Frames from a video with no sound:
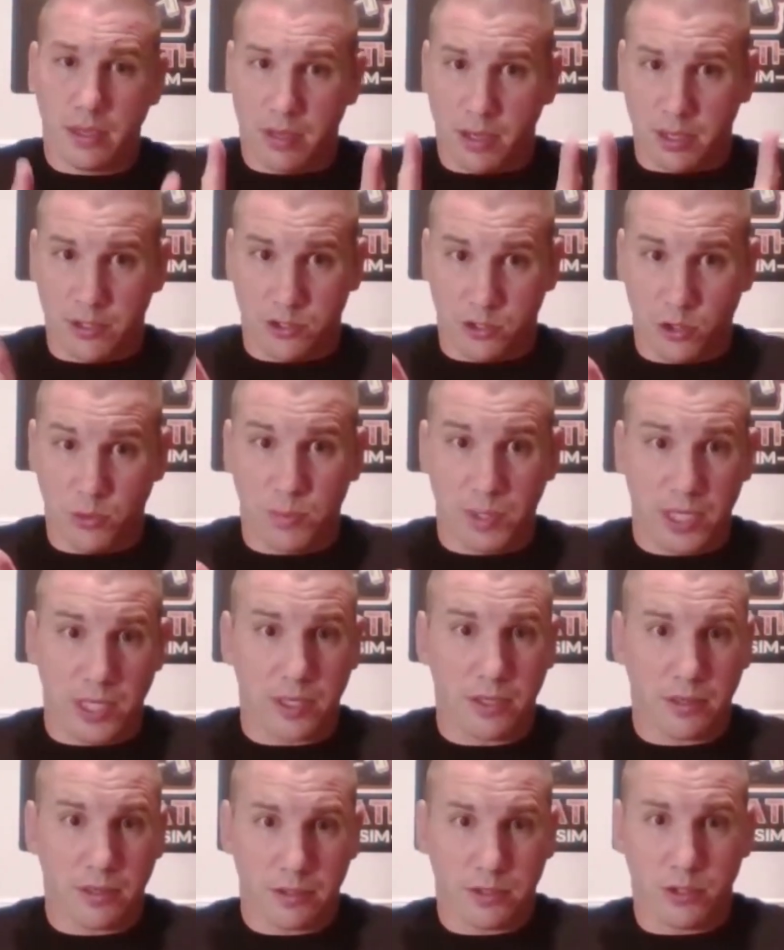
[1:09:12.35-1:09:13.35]

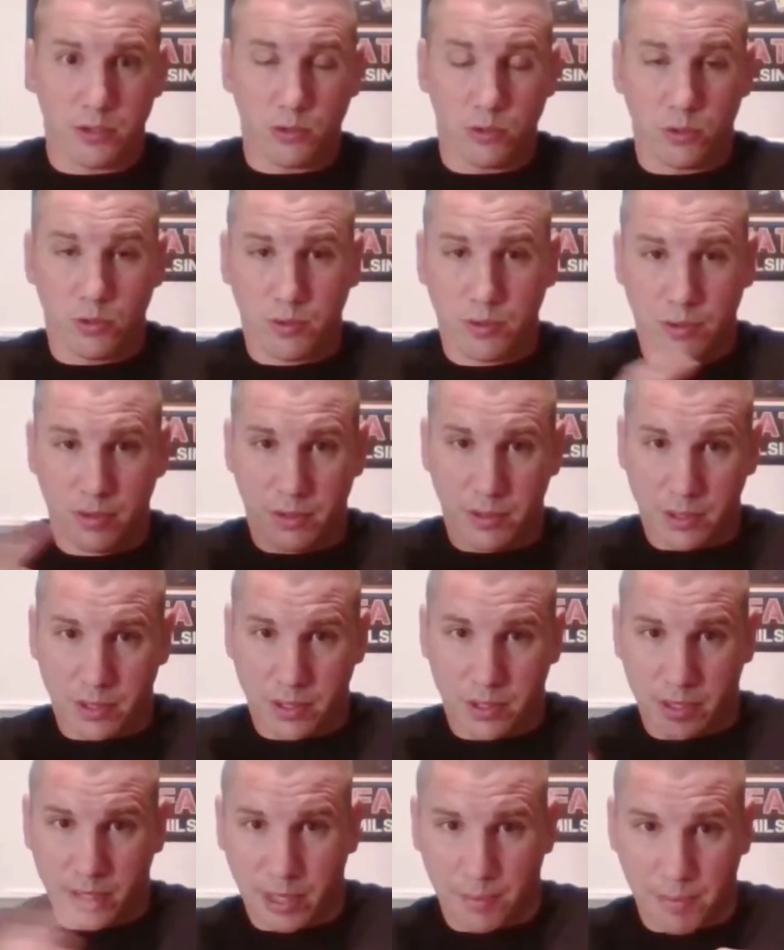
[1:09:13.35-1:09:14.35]
Assuming you
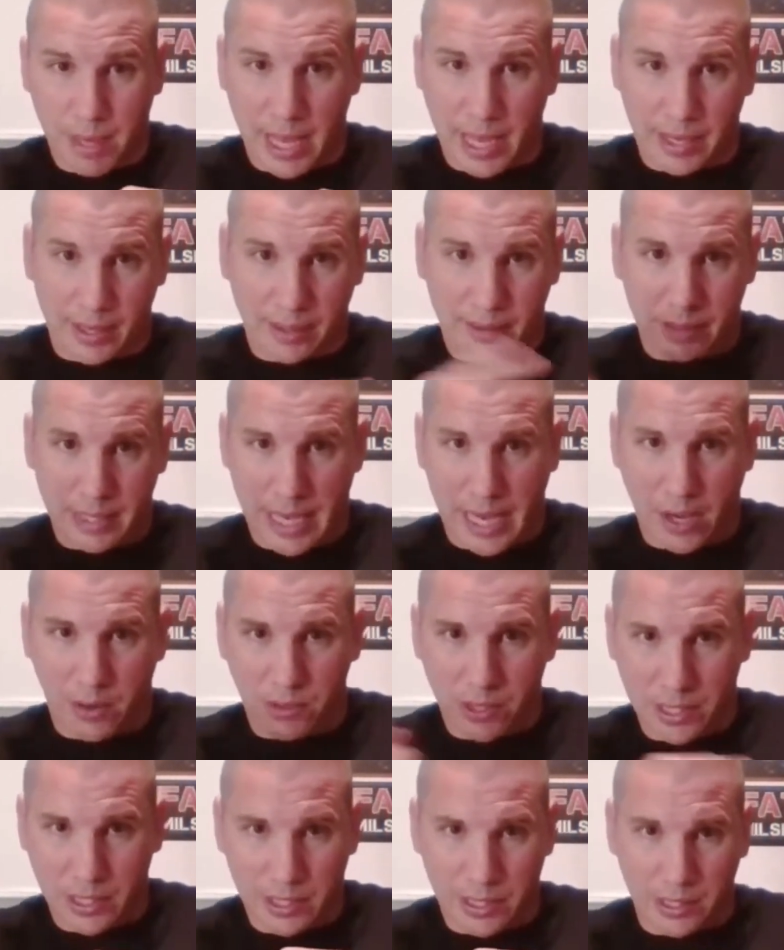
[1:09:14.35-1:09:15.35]
come back
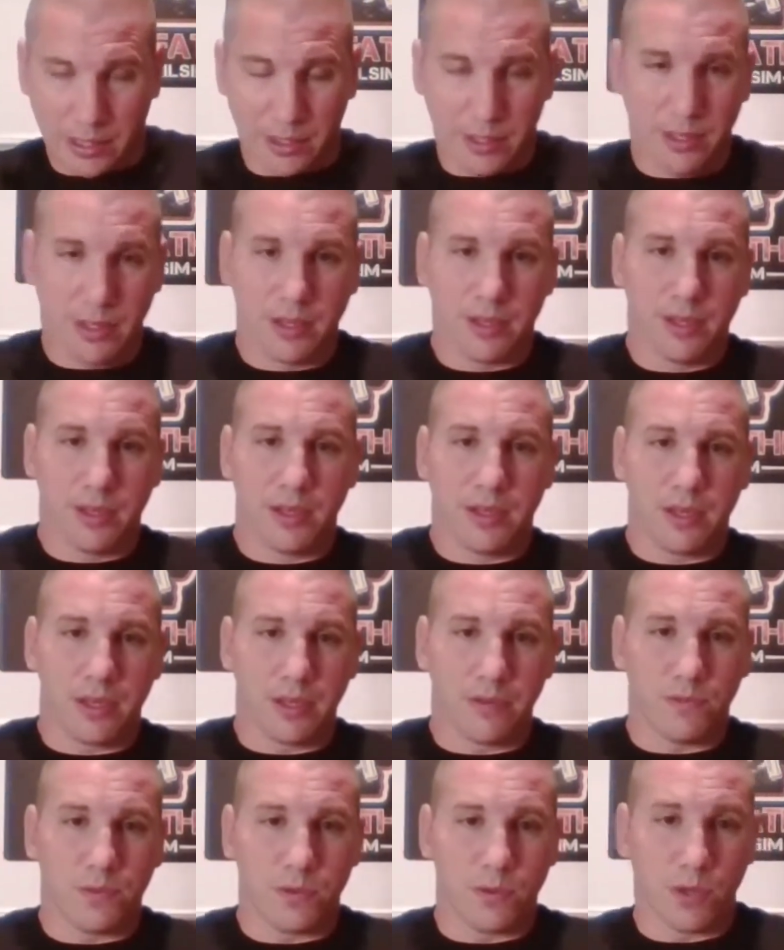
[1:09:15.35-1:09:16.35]
out and in.
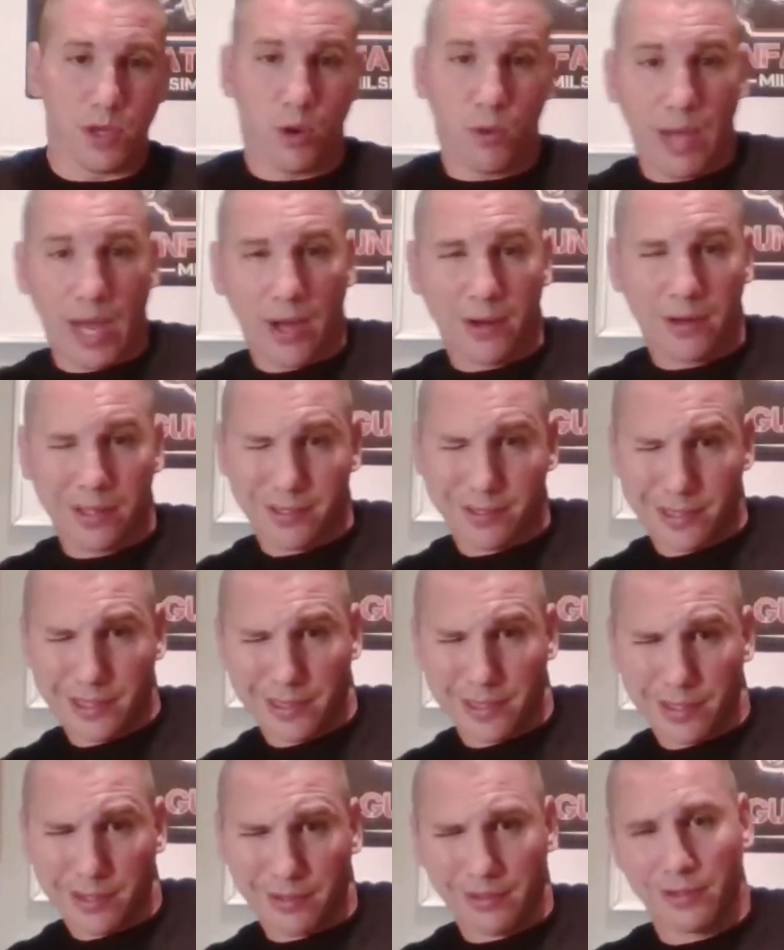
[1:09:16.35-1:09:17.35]
If you go out and
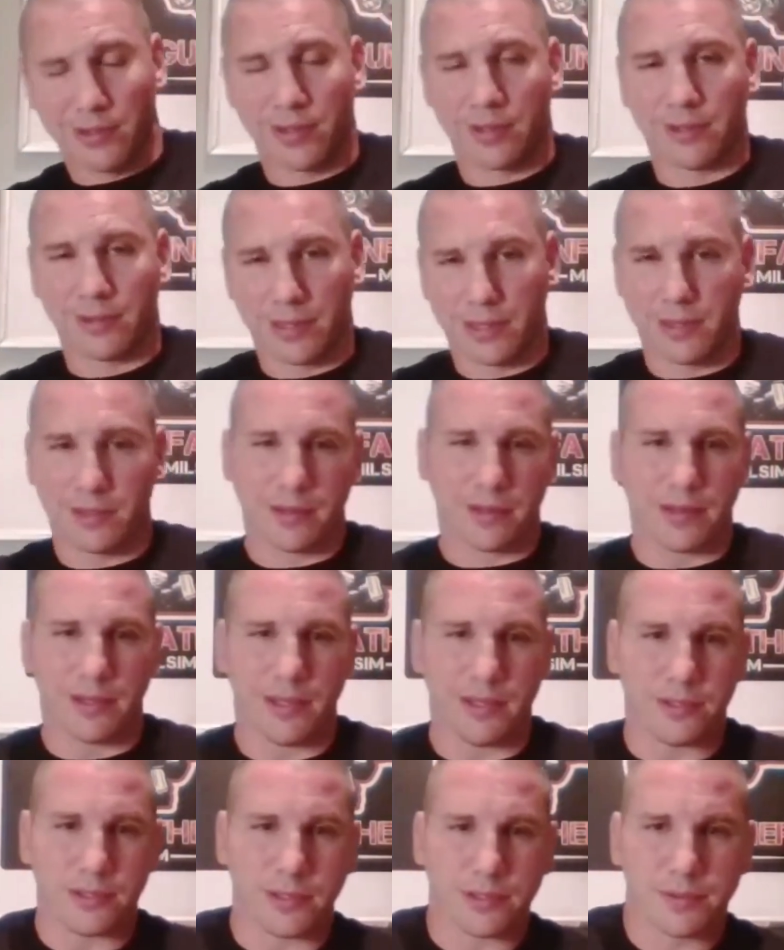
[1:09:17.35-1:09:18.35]
sit there and look, then they're going to
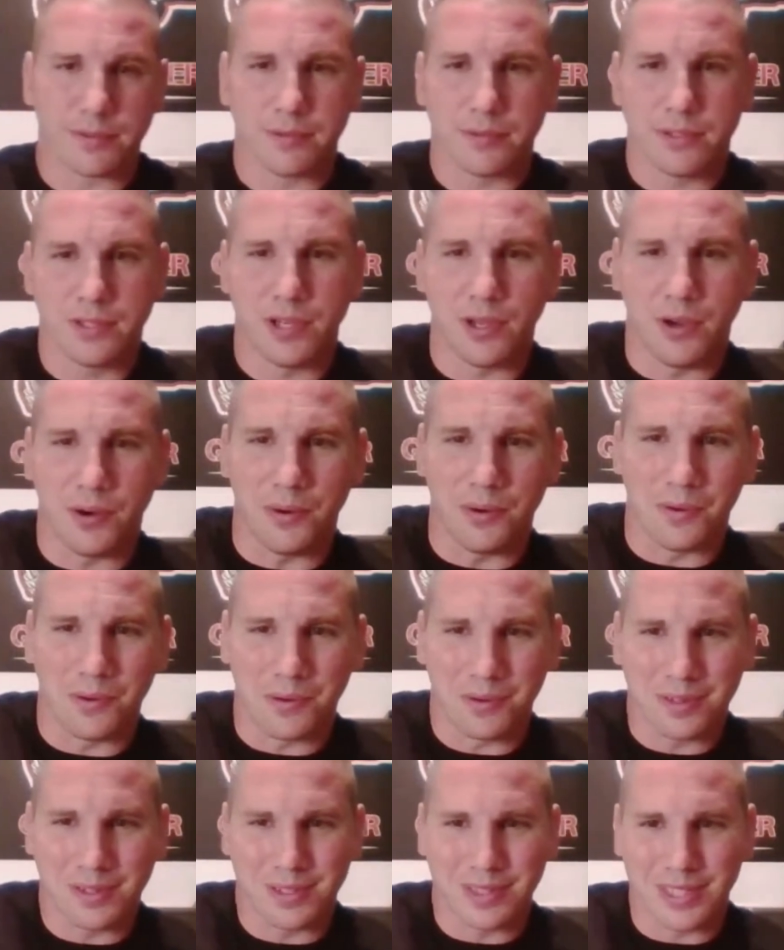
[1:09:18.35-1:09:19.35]
hit you.
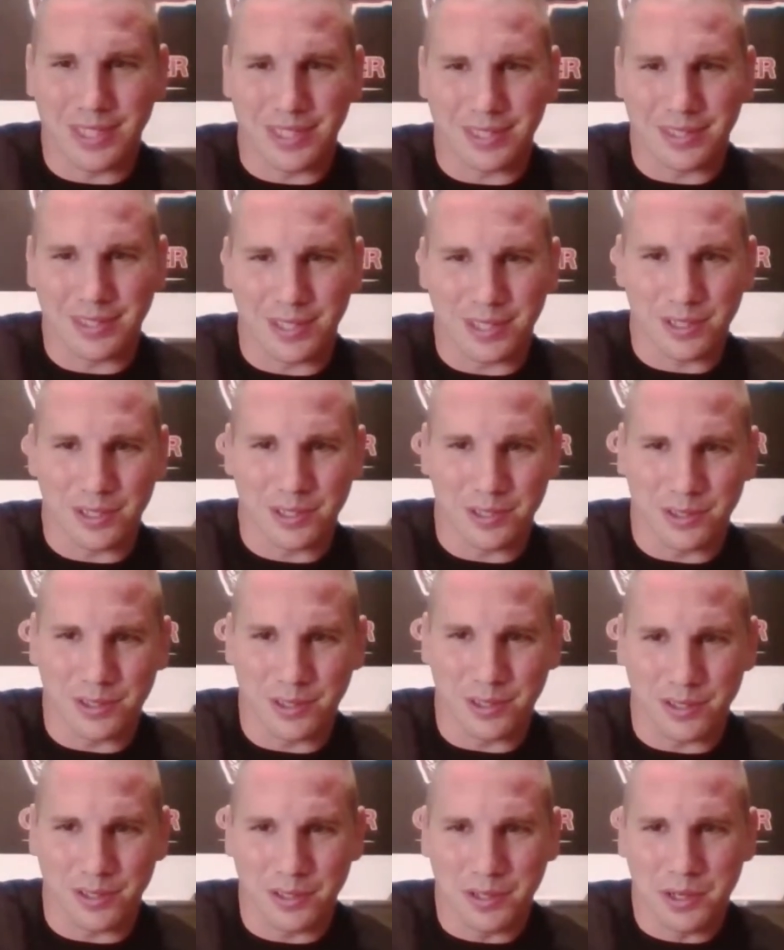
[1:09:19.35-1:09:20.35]
So the
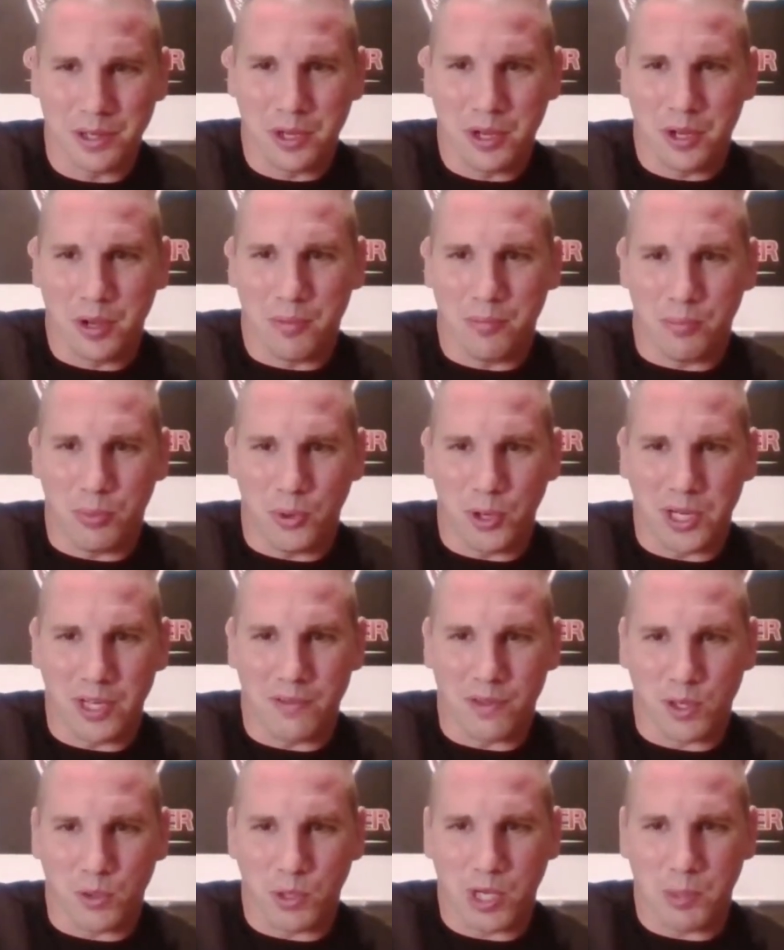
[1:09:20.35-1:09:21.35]
point
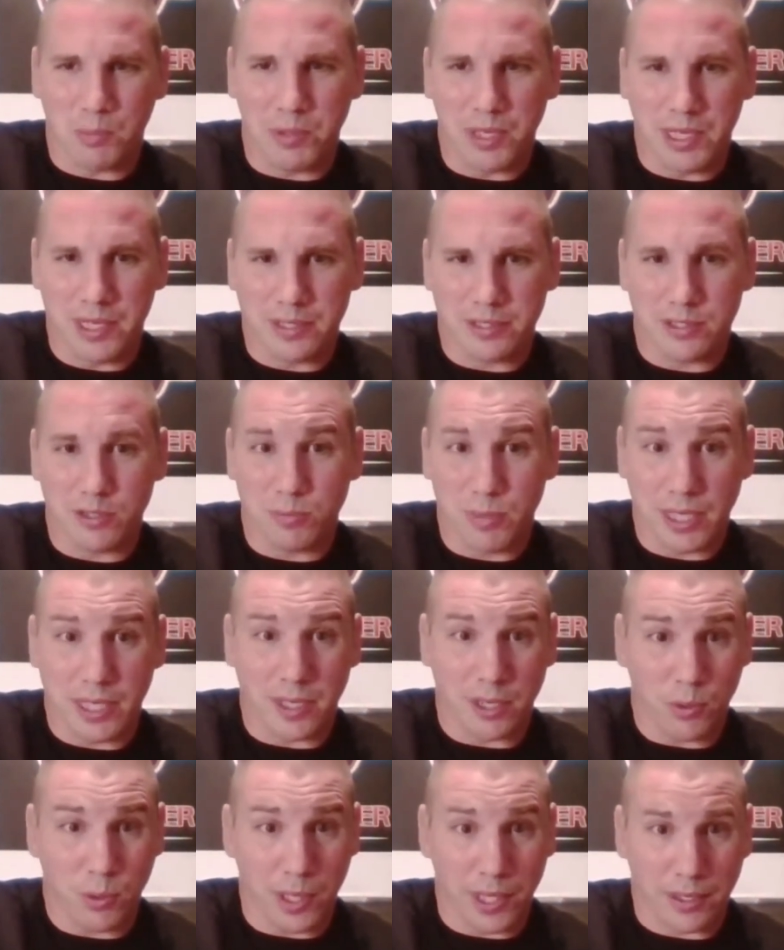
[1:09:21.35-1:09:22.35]
of the quick peek is to make
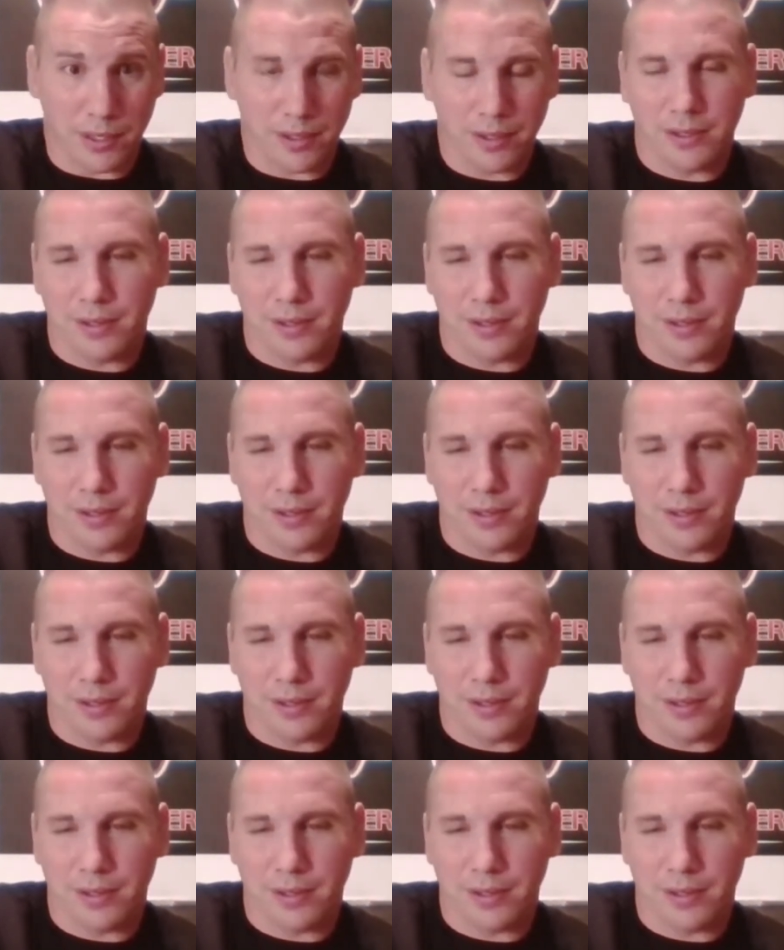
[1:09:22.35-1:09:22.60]
it quick.